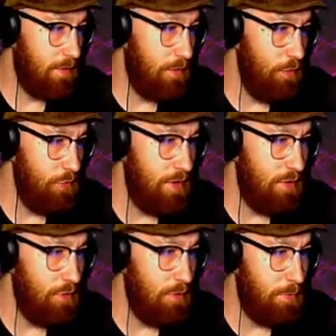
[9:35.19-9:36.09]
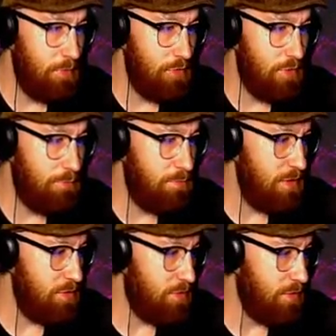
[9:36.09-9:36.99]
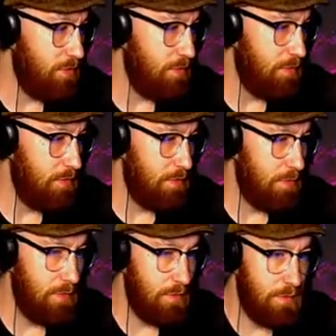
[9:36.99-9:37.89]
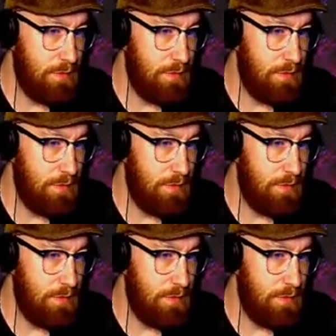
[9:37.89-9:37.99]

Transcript: Who said do the blood beast? Oh, yeah.